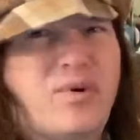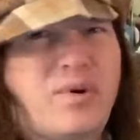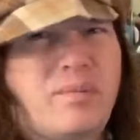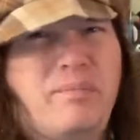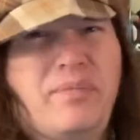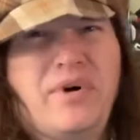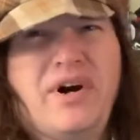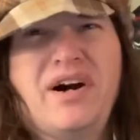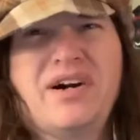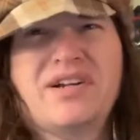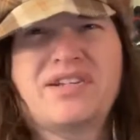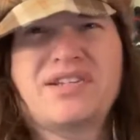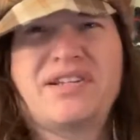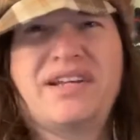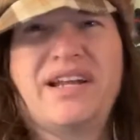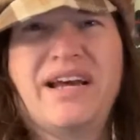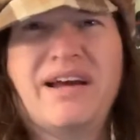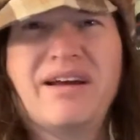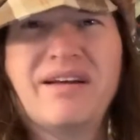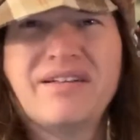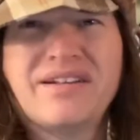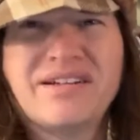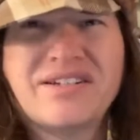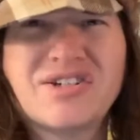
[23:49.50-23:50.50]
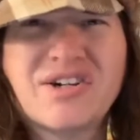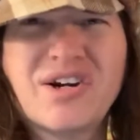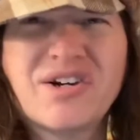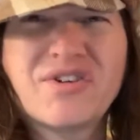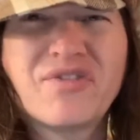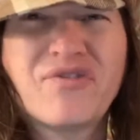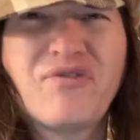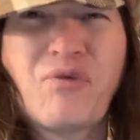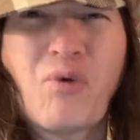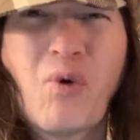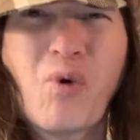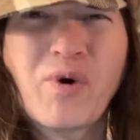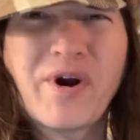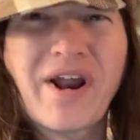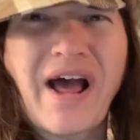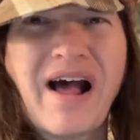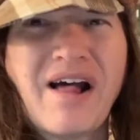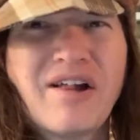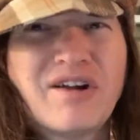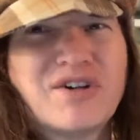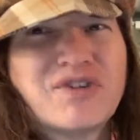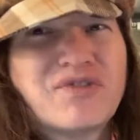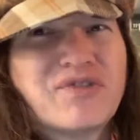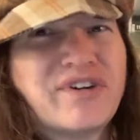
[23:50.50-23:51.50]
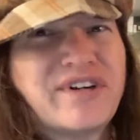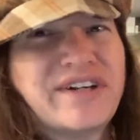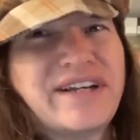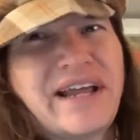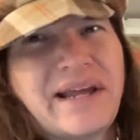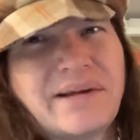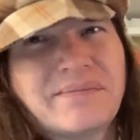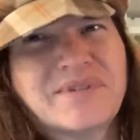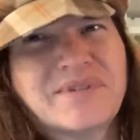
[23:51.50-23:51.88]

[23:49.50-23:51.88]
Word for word: bucks now. They charge $4 for a damn